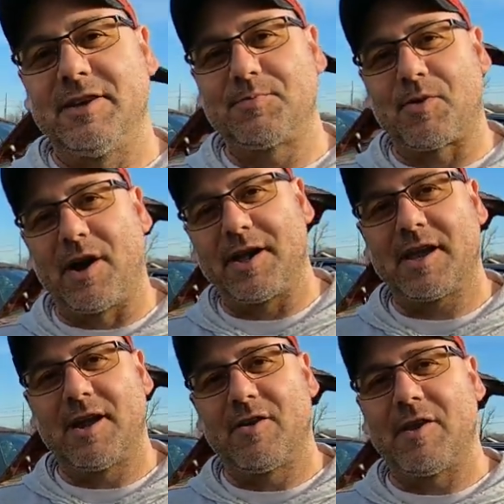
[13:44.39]
this product
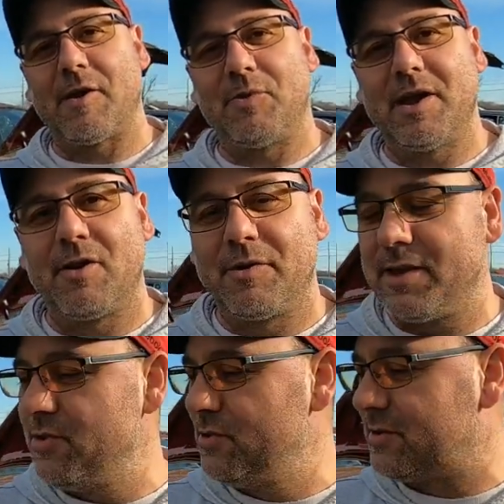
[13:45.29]
here that we already
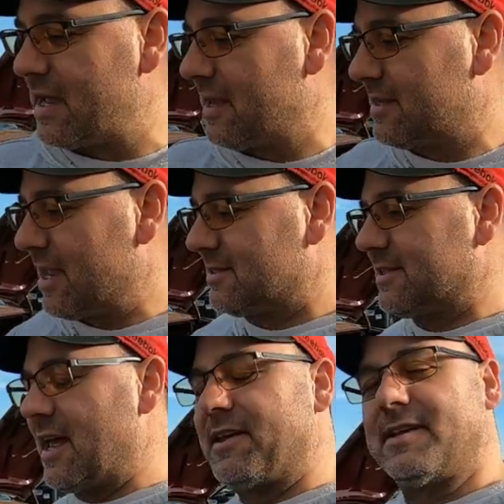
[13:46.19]
used. I tested
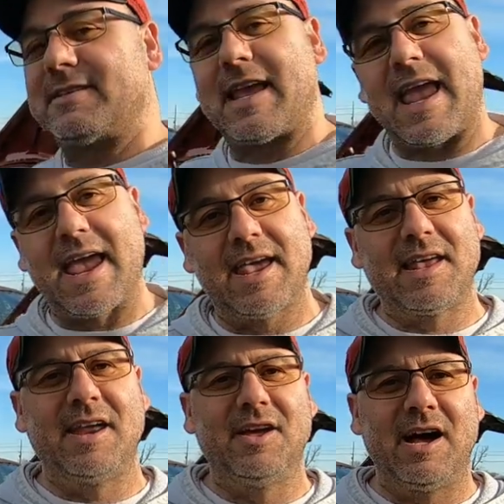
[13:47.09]
on this,
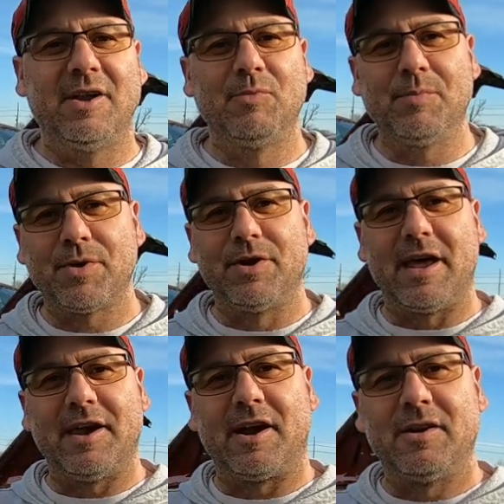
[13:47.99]
and we put it
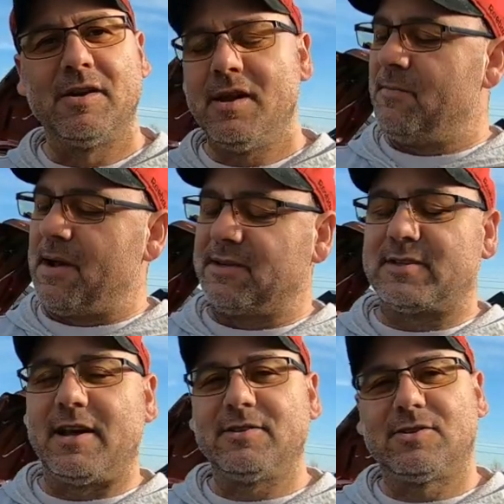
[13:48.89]
on my
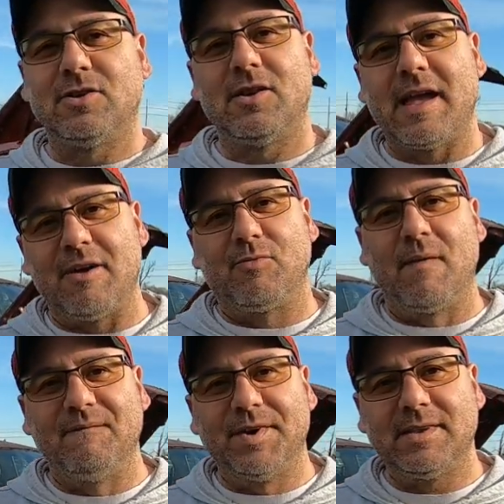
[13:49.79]
son's
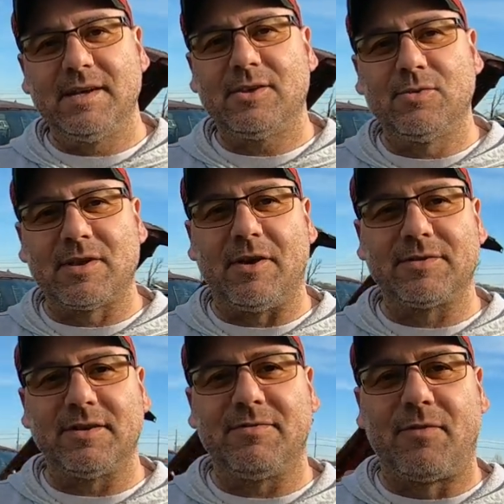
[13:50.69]
F-150
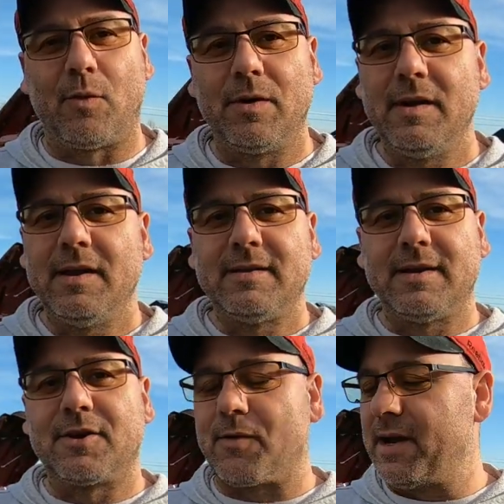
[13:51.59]
2004.
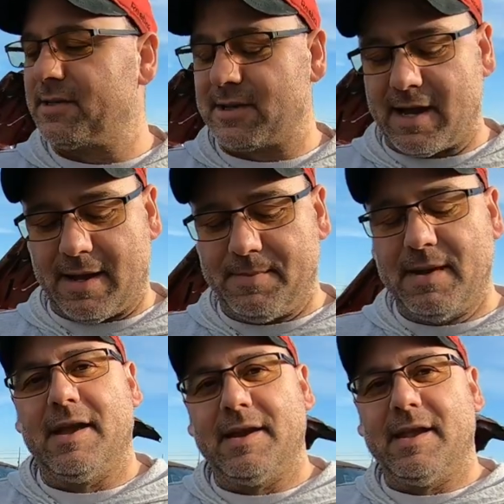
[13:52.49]
Did a great job.
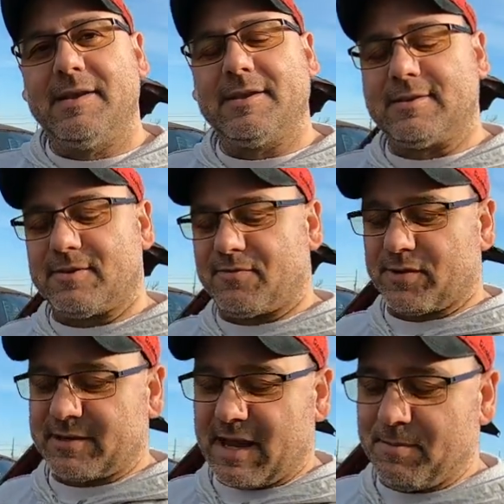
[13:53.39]
And then this is the
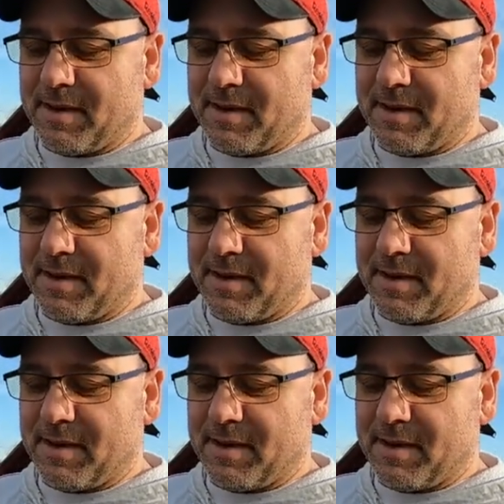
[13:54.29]
first time,